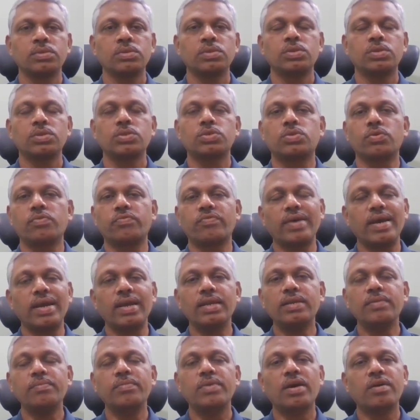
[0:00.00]
So
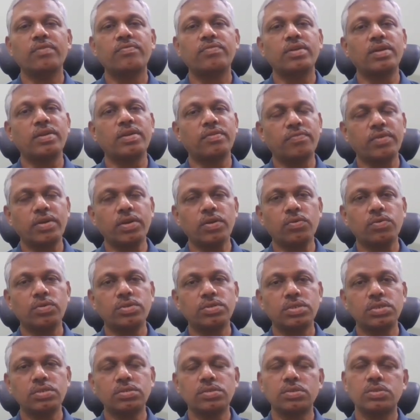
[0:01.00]
faculty may offer different
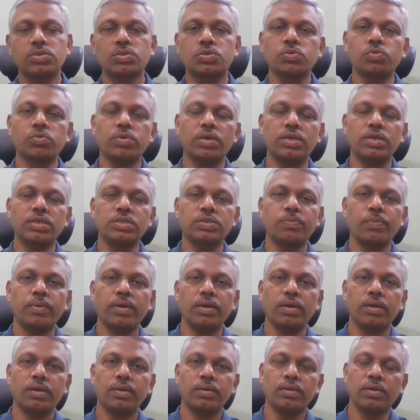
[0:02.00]
courses, students
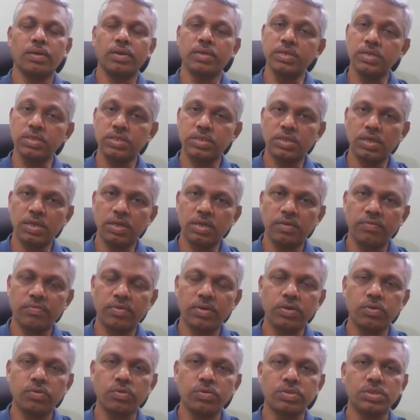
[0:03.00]
may register
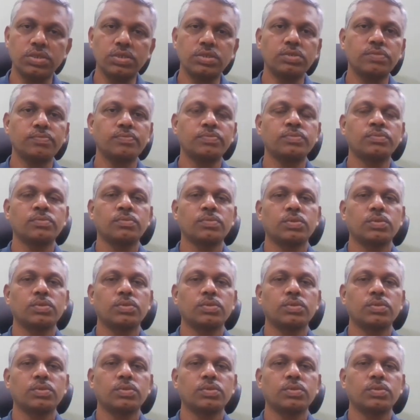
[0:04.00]
different courses.